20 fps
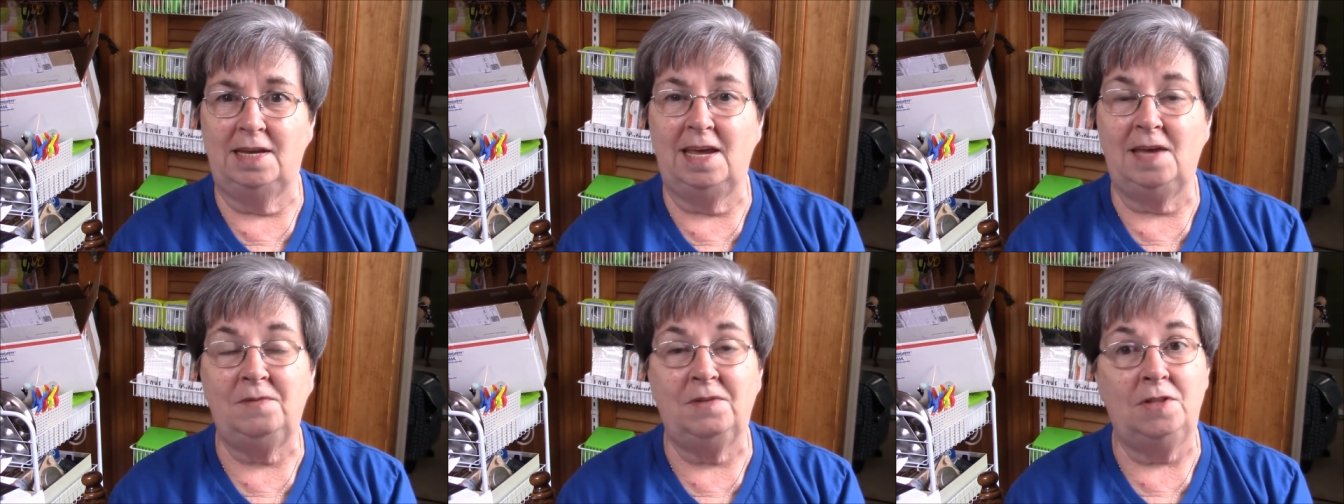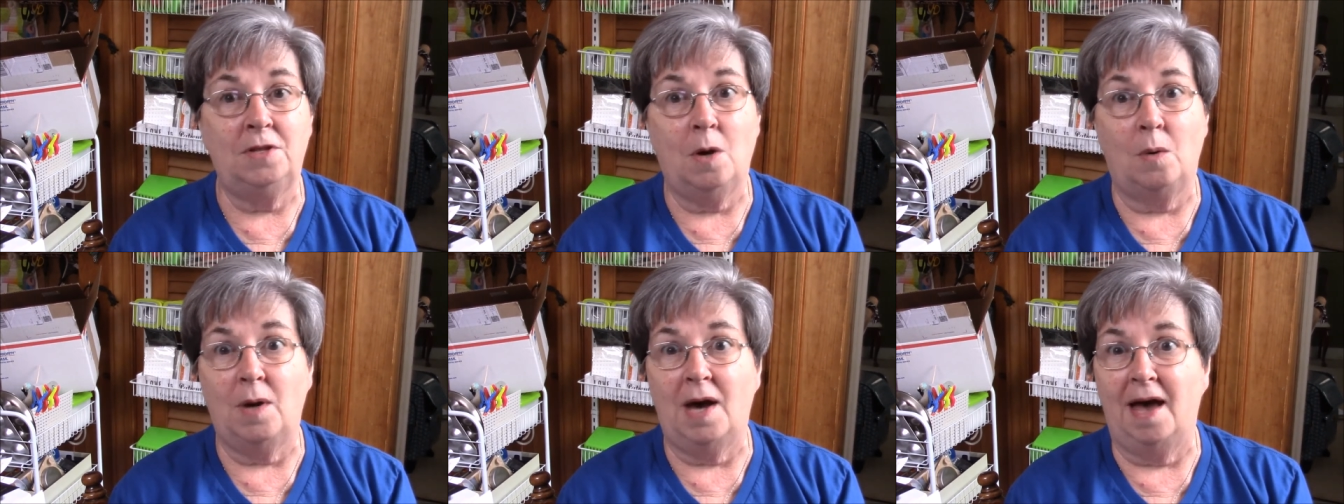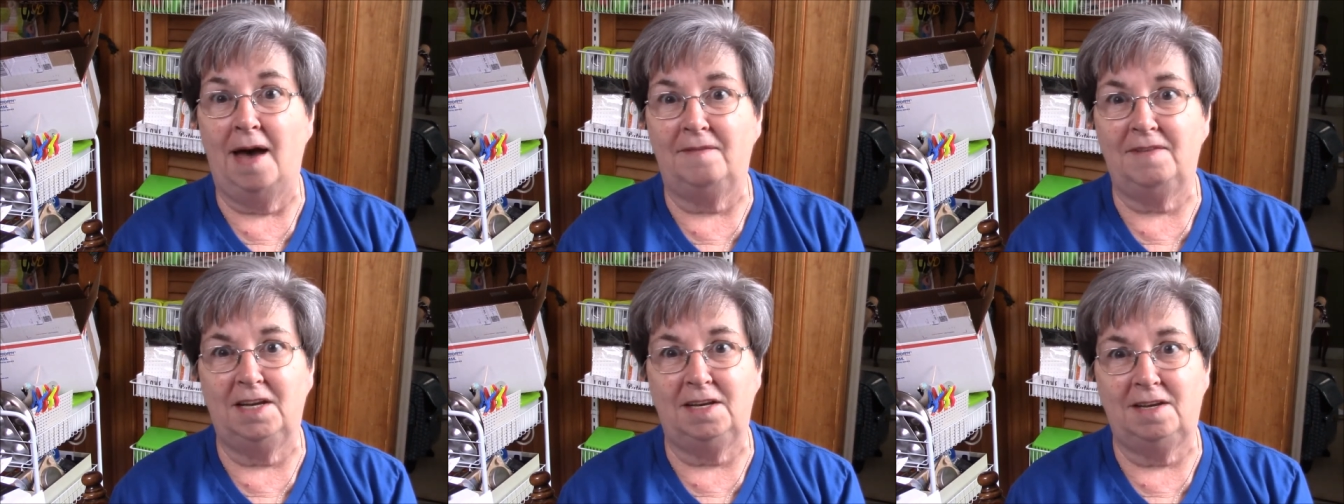even though I
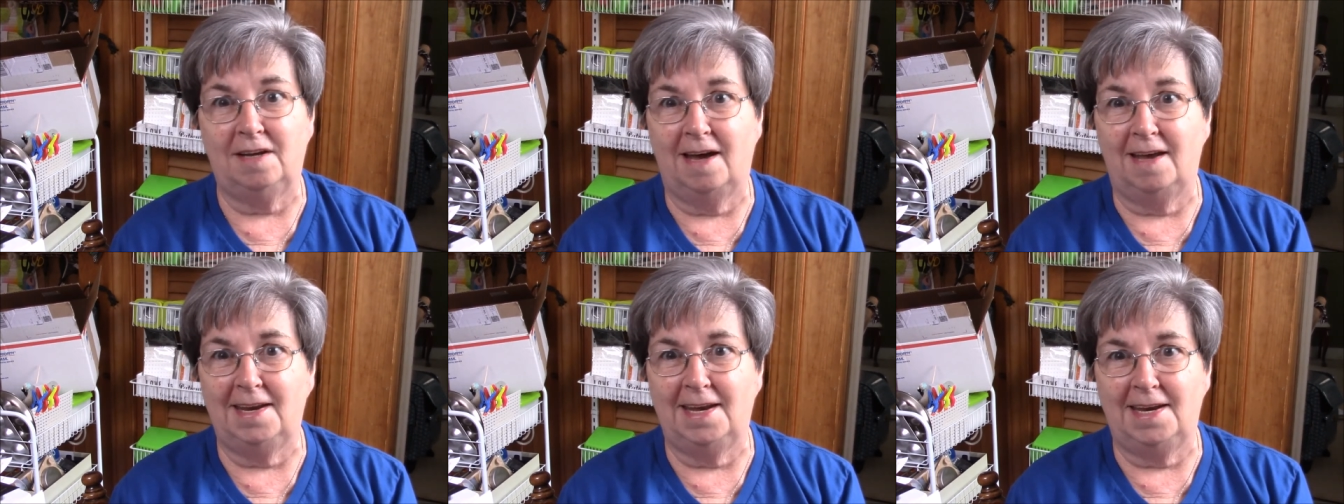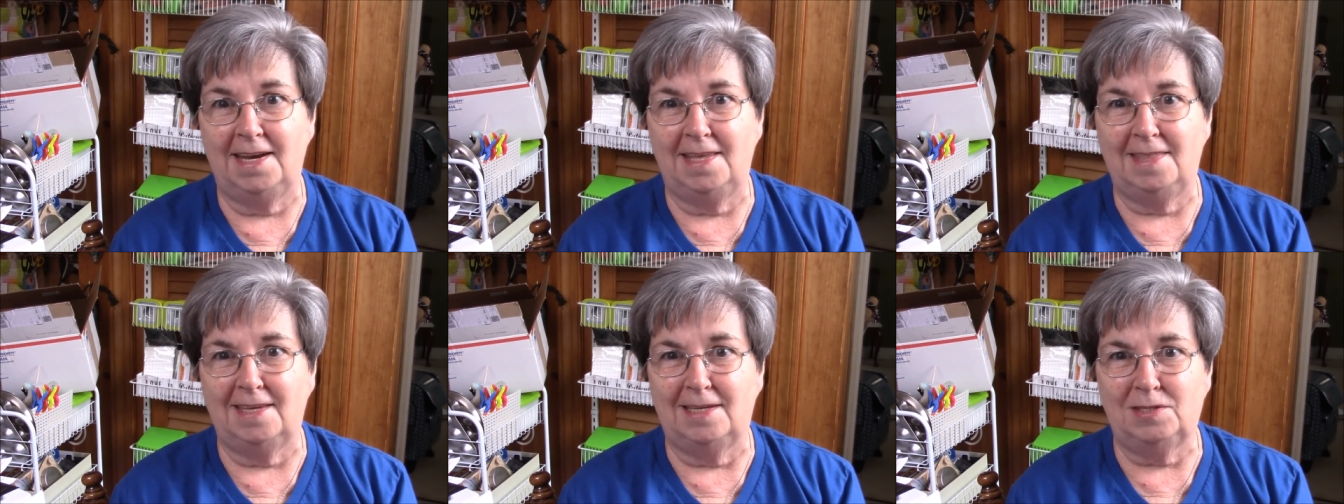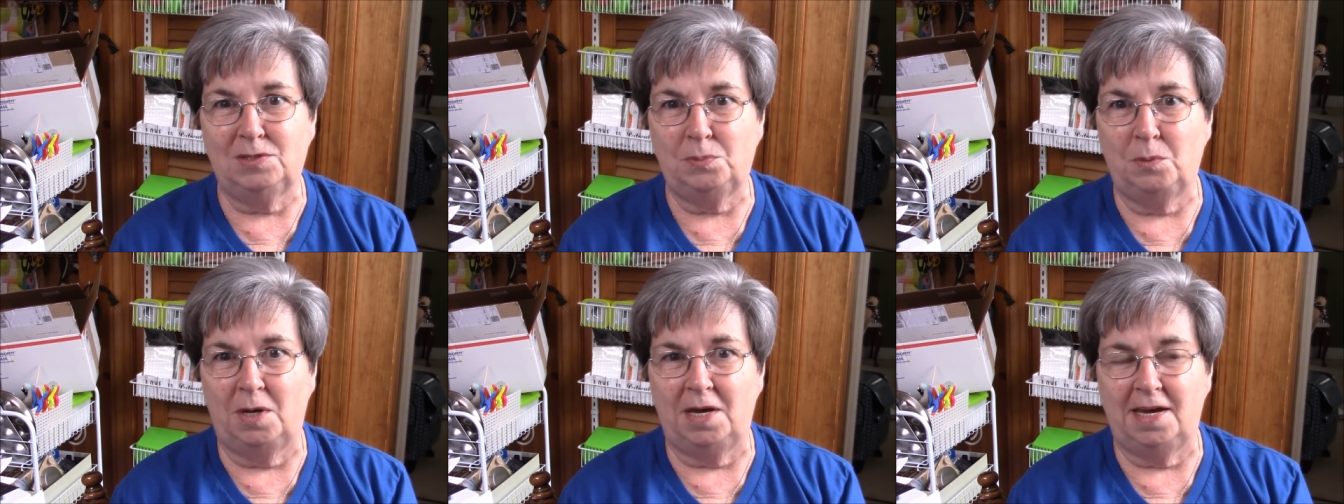haven't done any
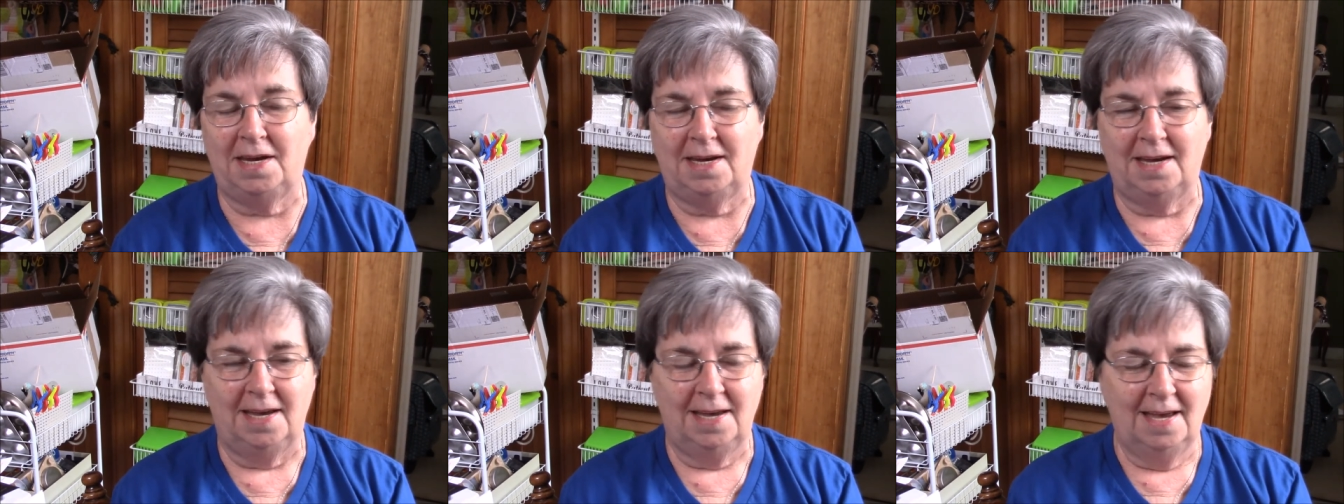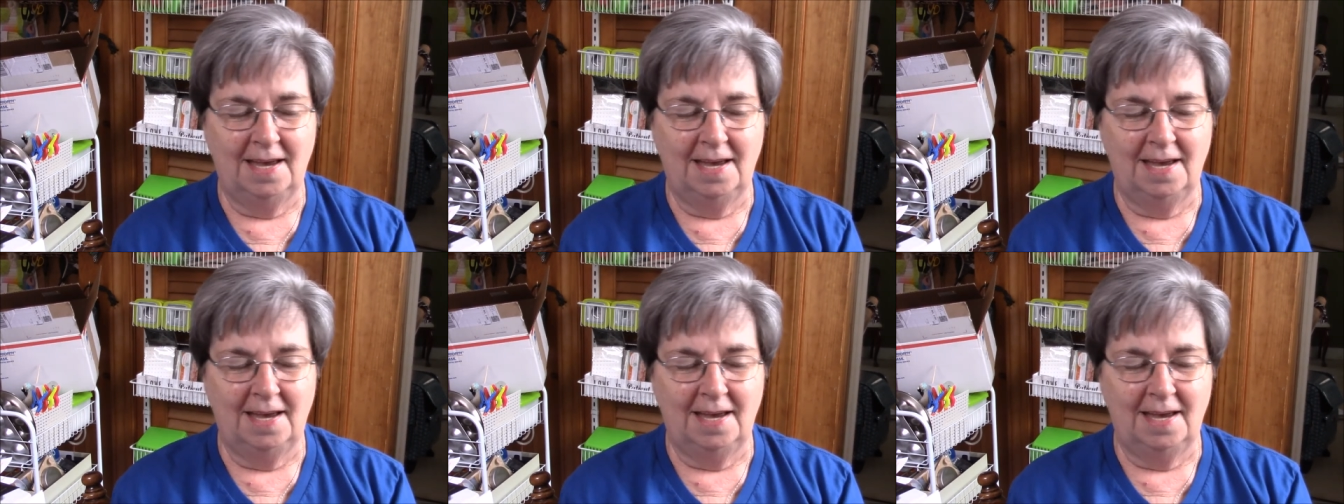this week.